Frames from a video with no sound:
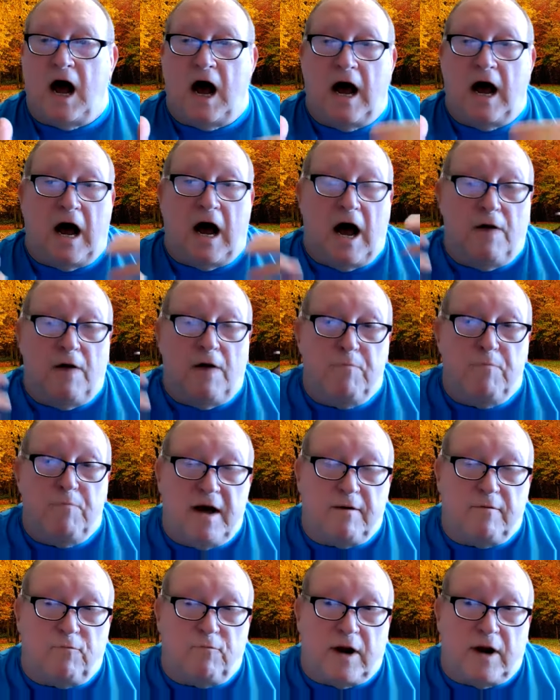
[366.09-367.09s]
I
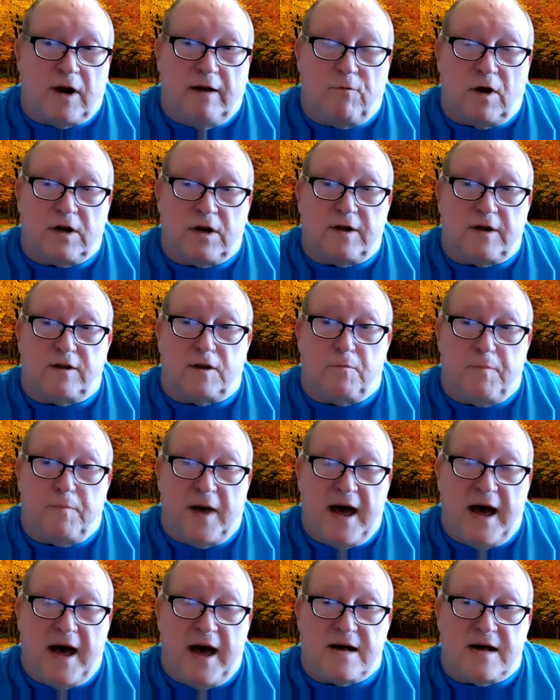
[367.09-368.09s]
met, when I worked at the
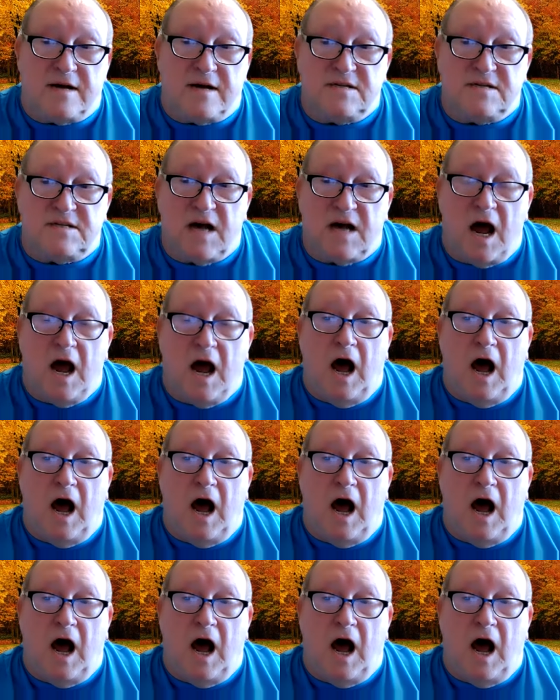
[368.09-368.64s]
Baz,